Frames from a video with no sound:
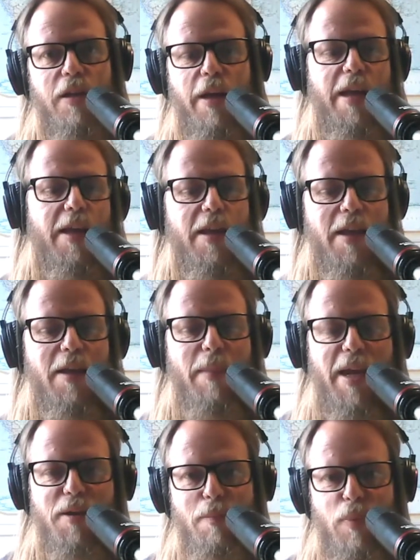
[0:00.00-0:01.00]
you know, he
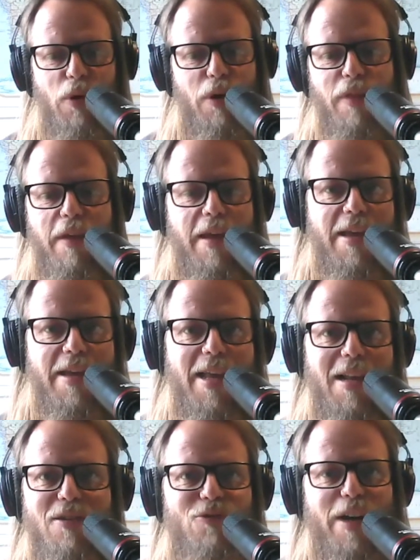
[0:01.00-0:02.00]
made a book that he
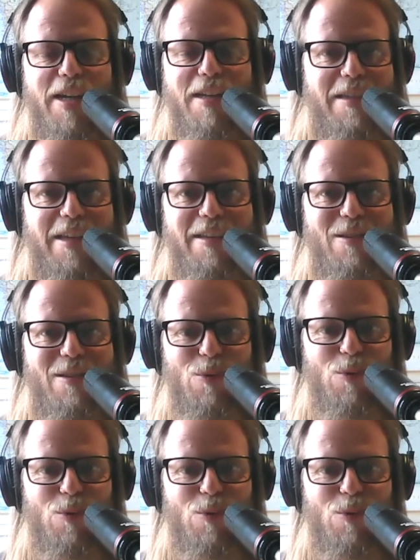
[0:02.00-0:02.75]
illustrated